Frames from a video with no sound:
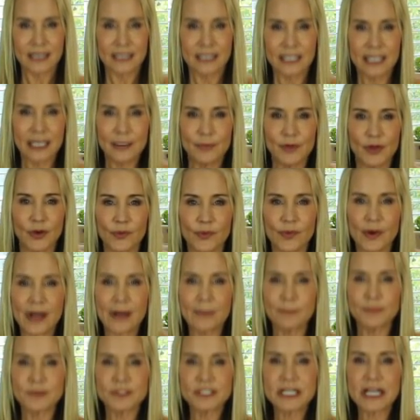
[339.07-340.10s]
Keep your
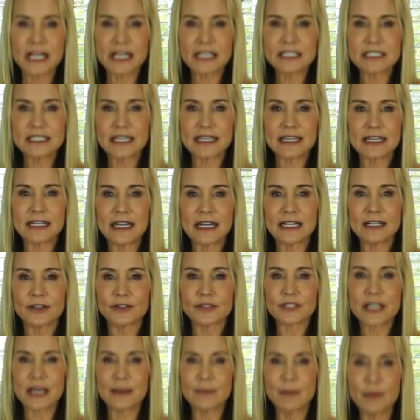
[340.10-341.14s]
rump tucked in and
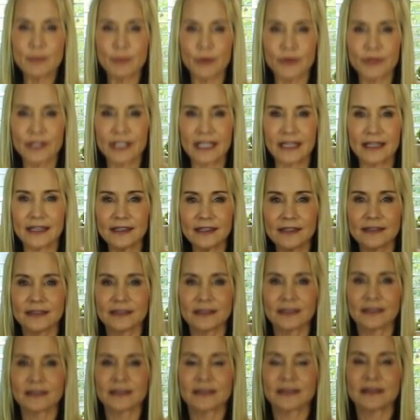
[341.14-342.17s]
your tummy pulled in,
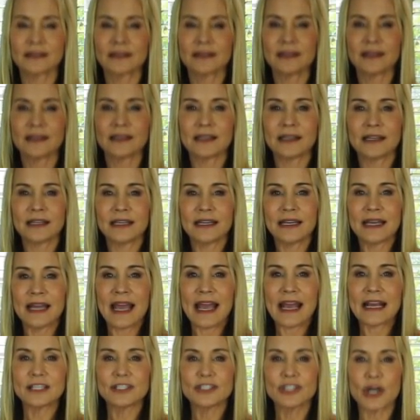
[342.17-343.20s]

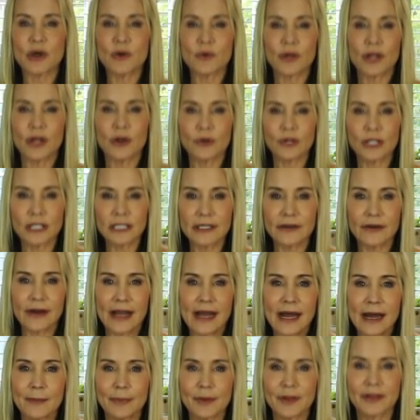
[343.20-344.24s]
and don't go clear
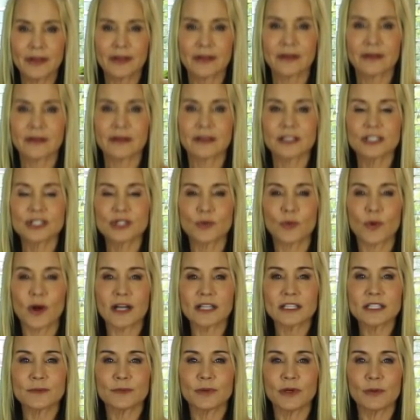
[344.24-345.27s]
up, because you
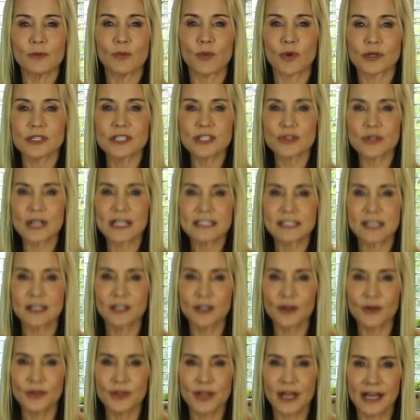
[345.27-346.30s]
want to put more stress
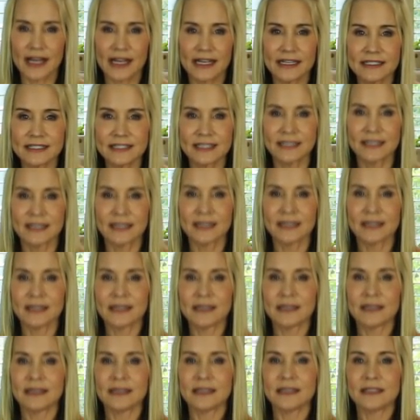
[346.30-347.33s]
on your thighs.
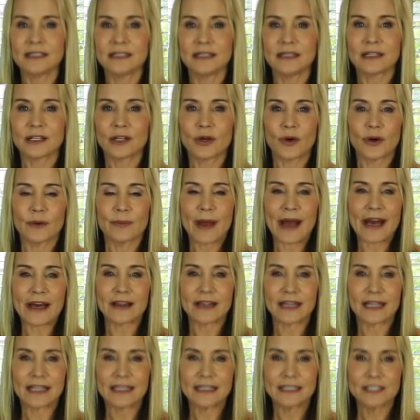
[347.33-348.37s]
Go
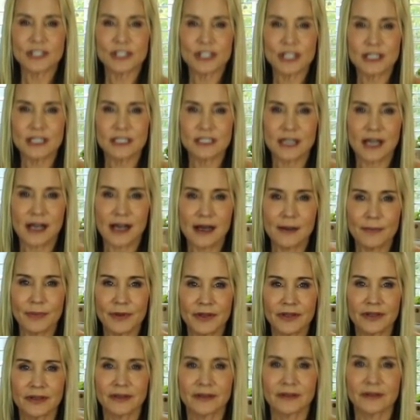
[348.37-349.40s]
about an inch to the
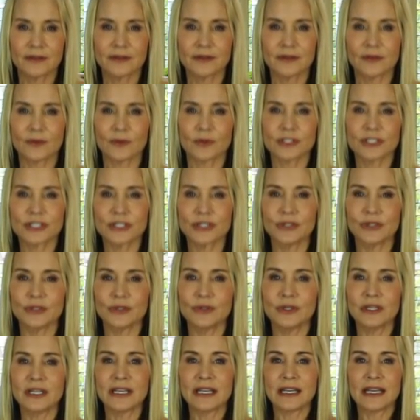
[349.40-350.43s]
top or
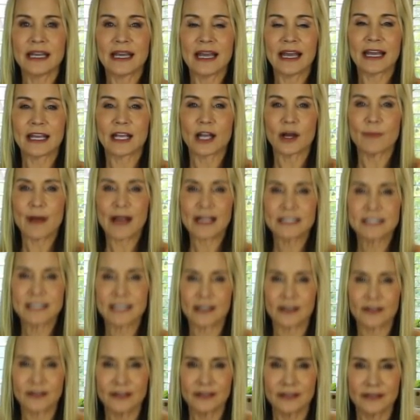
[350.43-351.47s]
two and go back
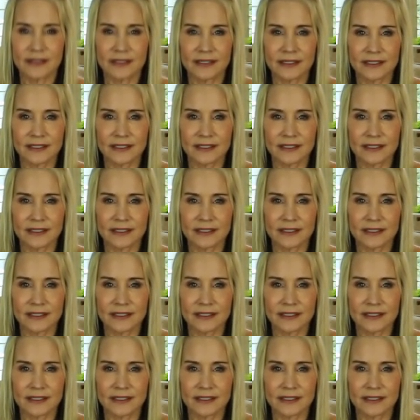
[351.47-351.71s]
down.